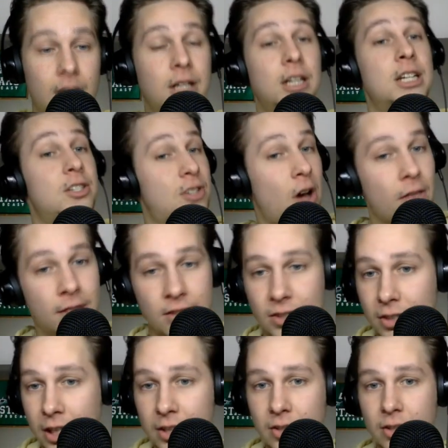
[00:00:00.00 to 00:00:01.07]
He's on the
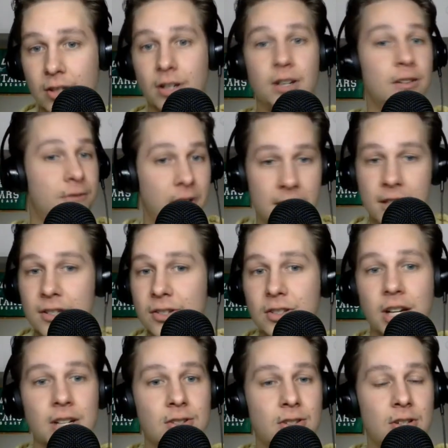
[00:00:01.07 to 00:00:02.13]
sixth, fifth, and
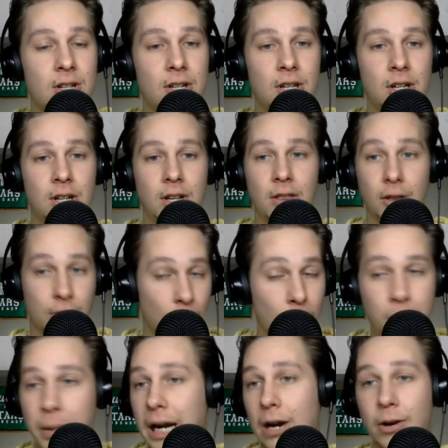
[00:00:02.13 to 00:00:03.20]
sixth, the
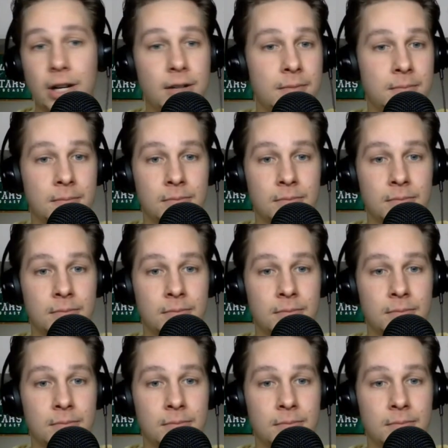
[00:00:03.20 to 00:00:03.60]
third pairing.